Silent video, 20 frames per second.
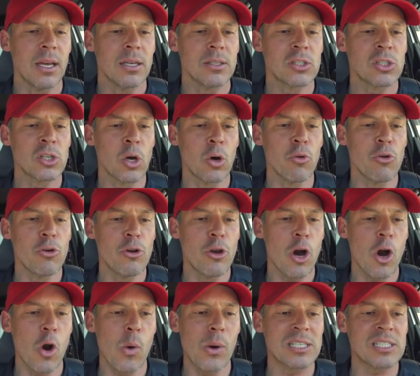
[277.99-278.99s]
So
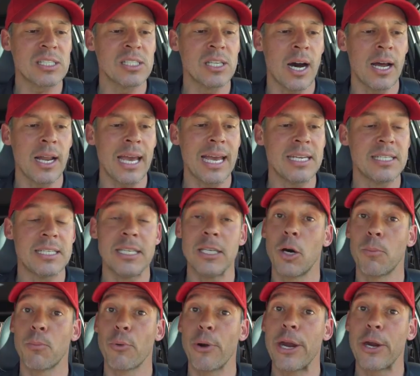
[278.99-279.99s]
no, it's not a
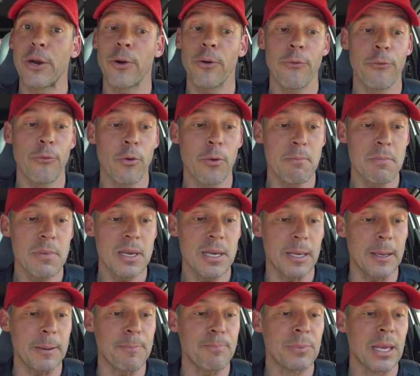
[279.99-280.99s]
deal breaker for
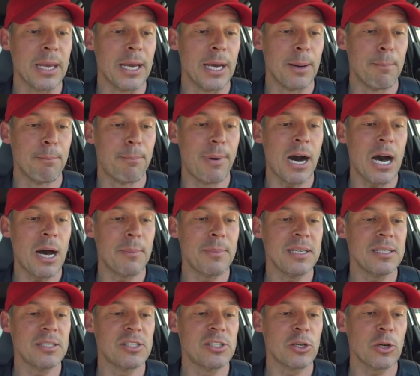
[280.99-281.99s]
me.
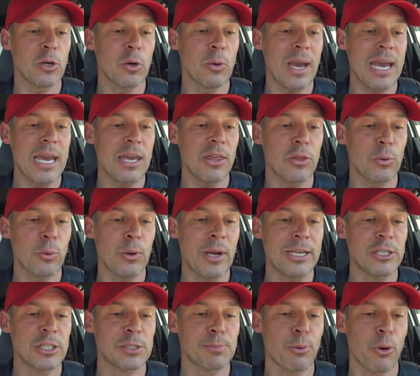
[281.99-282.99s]
Bobby083,
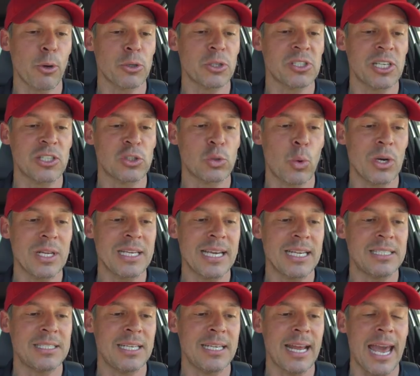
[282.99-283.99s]
I just purchased a
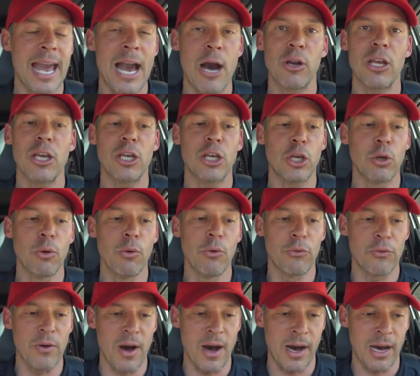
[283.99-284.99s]
2018 Audi
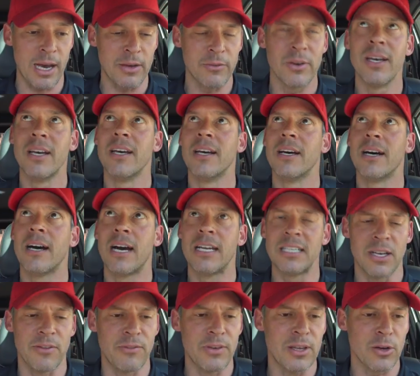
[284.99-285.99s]
Q5. I
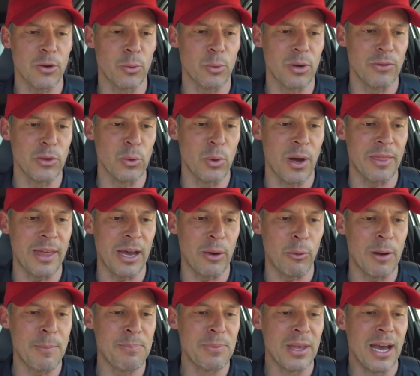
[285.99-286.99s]
did a vehicle review on that
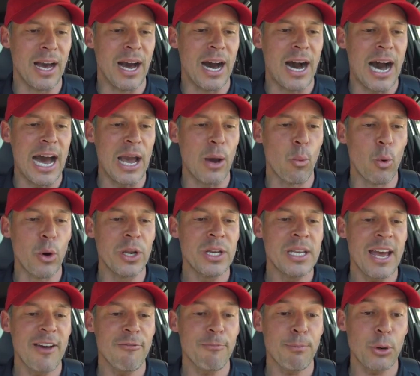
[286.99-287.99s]
one. I
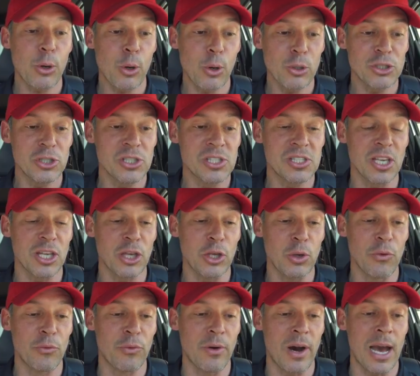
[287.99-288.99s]
wouldn't have purchased the
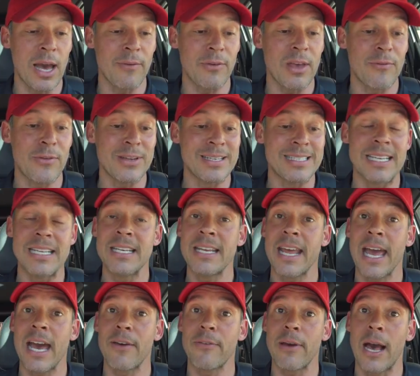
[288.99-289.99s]
Q5 if it didn't
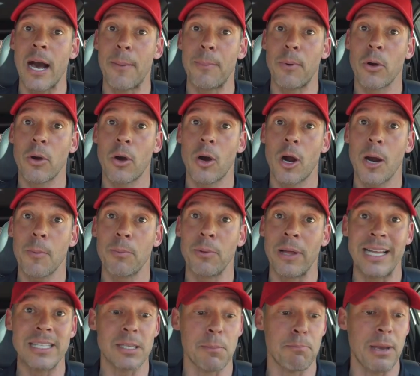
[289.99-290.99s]
have Apple
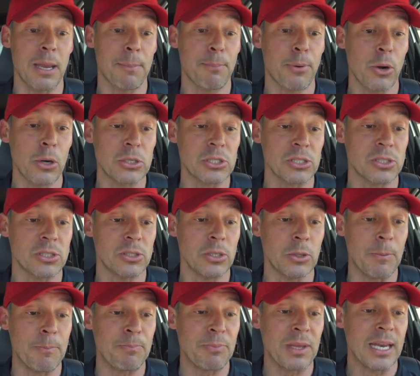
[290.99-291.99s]
CarPlay. That's a big purchase
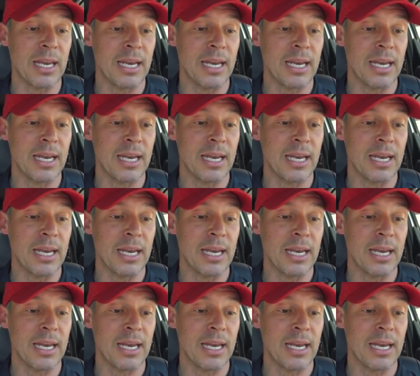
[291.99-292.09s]
too.